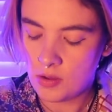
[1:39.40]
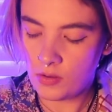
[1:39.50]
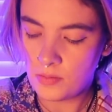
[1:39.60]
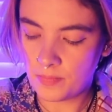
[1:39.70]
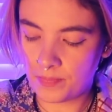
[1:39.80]

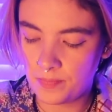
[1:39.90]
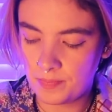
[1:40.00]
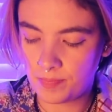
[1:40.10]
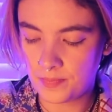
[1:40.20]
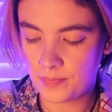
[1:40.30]
Oop.
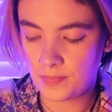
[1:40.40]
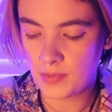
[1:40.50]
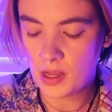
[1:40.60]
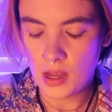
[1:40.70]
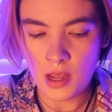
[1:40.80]

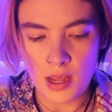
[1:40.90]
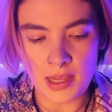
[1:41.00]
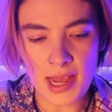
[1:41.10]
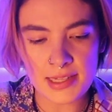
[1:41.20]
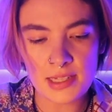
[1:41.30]

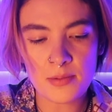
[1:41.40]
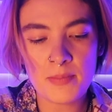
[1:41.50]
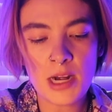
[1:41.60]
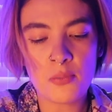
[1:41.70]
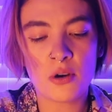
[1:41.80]
Yeah, someone
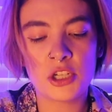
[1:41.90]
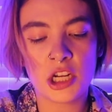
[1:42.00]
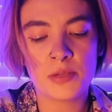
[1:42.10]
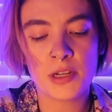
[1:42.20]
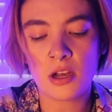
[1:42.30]
made a poor
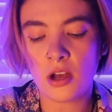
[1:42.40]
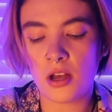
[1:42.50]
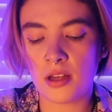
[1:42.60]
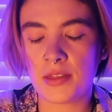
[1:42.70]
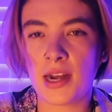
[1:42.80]
judgment
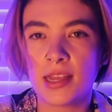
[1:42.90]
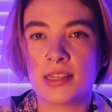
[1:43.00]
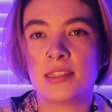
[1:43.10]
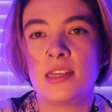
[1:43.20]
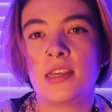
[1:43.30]
call that I
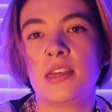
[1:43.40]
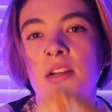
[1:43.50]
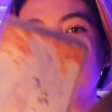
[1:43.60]
can see here.